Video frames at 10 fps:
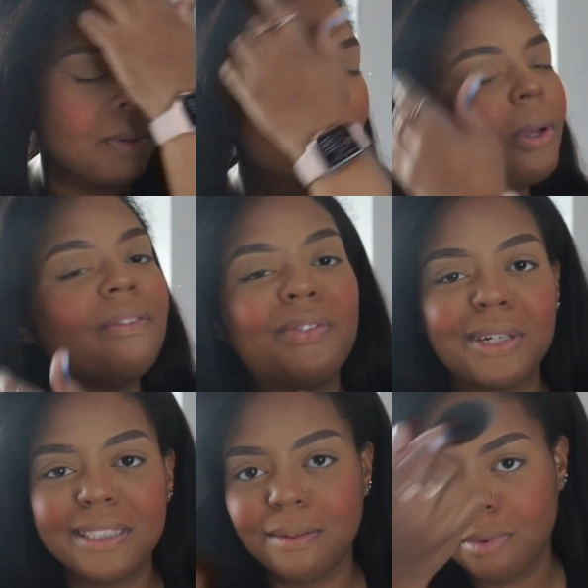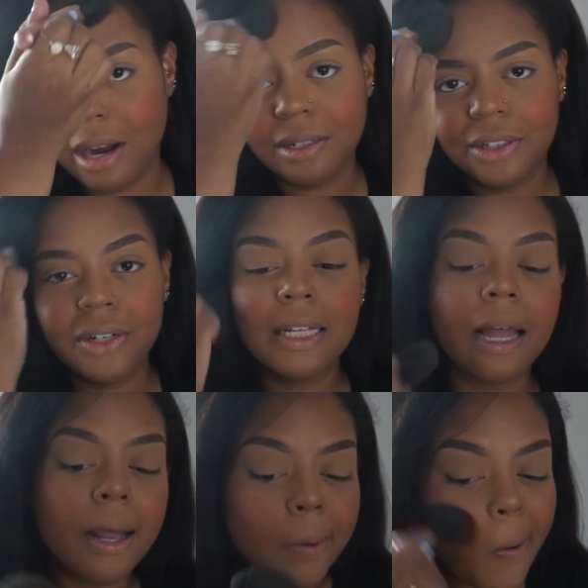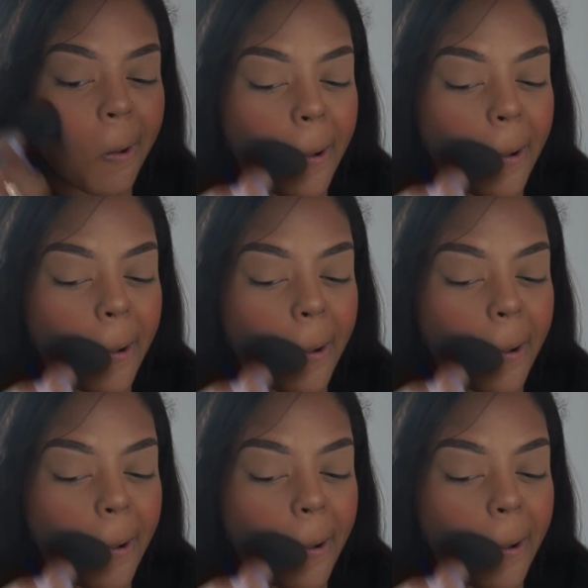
but reinforce the bronzer again.